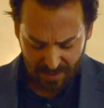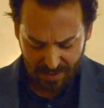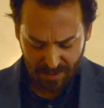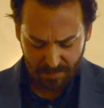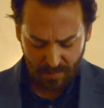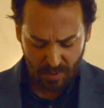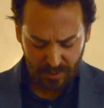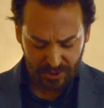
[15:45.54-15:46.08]

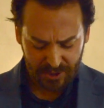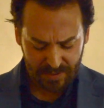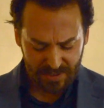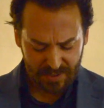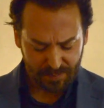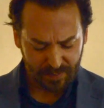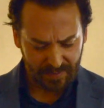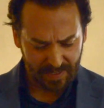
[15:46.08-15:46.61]

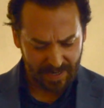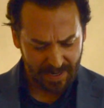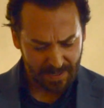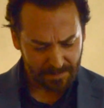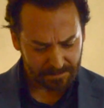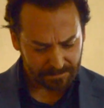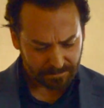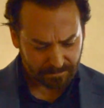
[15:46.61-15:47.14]
Emotions
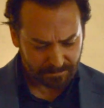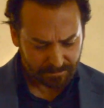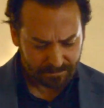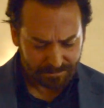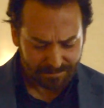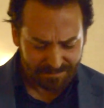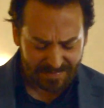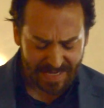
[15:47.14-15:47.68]
play
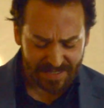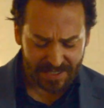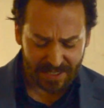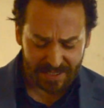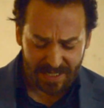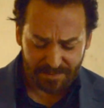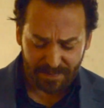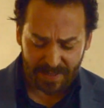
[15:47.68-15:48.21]
a
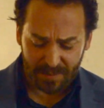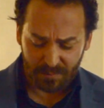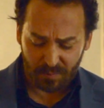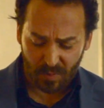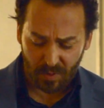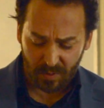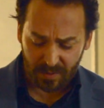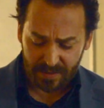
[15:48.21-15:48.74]
significant
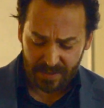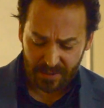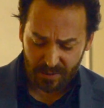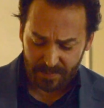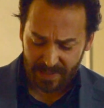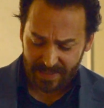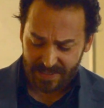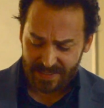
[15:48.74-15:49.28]
role in
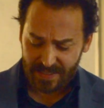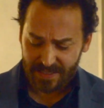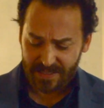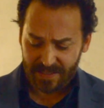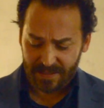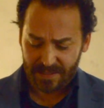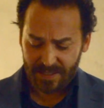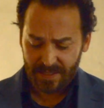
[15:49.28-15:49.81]
human
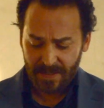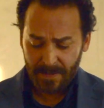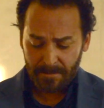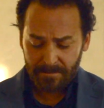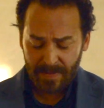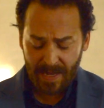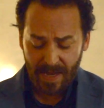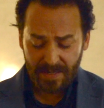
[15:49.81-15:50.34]
existence,
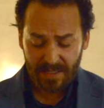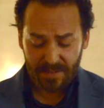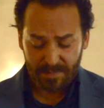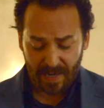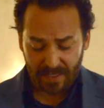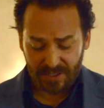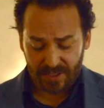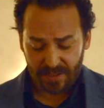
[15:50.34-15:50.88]
and as
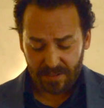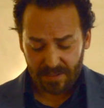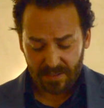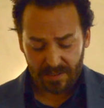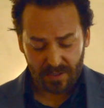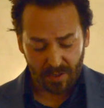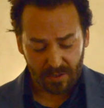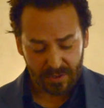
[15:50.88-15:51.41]
mentioned,
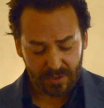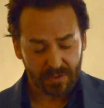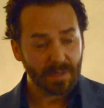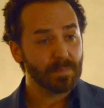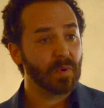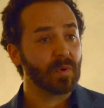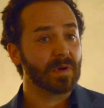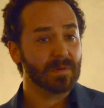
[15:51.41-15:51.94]
is also an
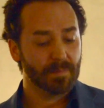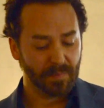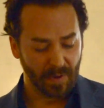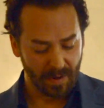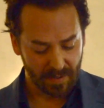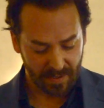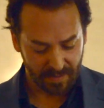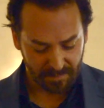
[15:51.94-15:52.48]
important
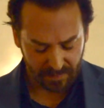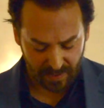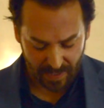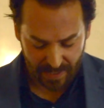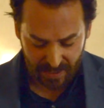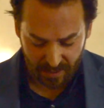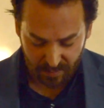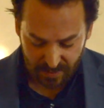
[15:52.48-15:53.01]
part of
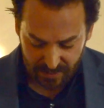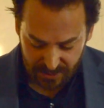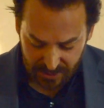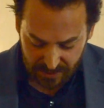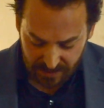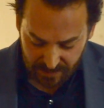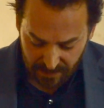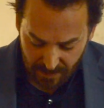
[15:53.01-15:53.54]

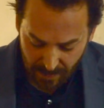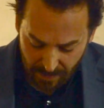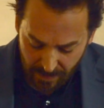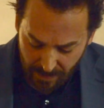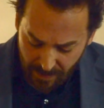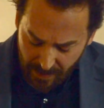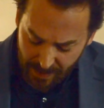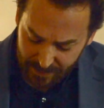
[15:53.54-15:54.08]
language.
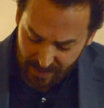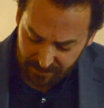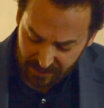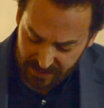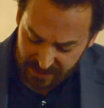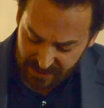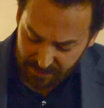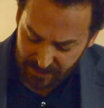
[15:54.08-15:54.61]
However,
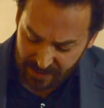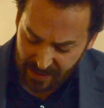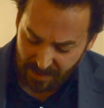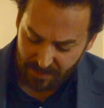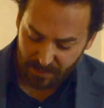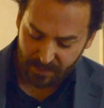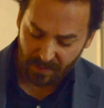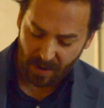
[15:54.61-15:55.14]
this can become
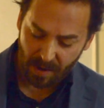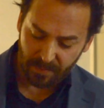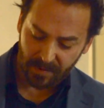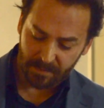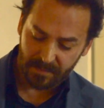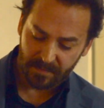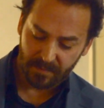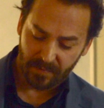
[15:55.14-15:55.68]
a
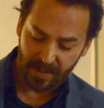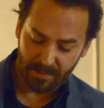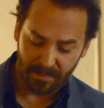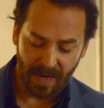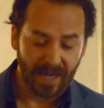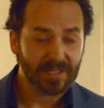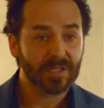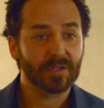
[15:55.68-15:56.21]
problem when it
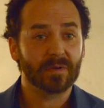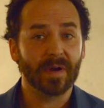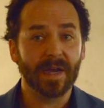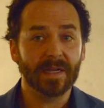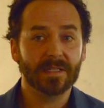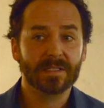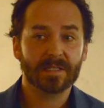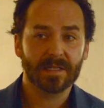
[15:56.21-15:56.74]

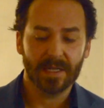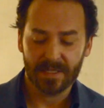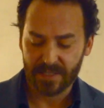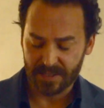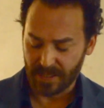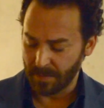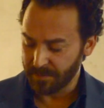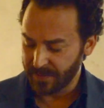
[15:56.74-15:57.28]
masquerades as
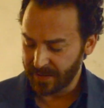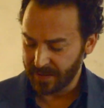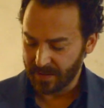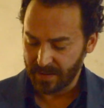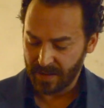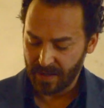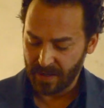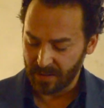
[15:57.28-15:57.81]
something
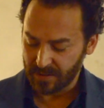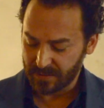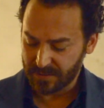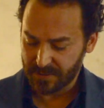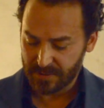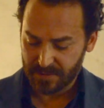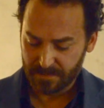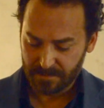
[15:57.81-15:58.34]

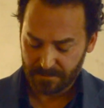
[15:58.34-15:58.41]
else.